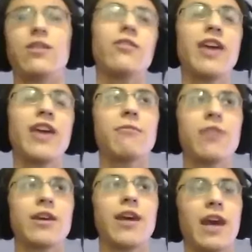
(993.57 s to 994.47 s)
although it came with
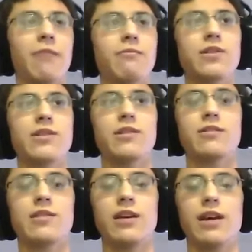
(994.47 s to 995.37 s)
the game, so
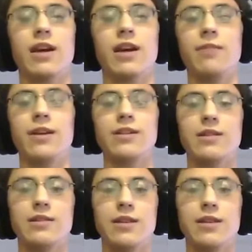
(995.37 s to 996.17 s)
that kind of makes sense.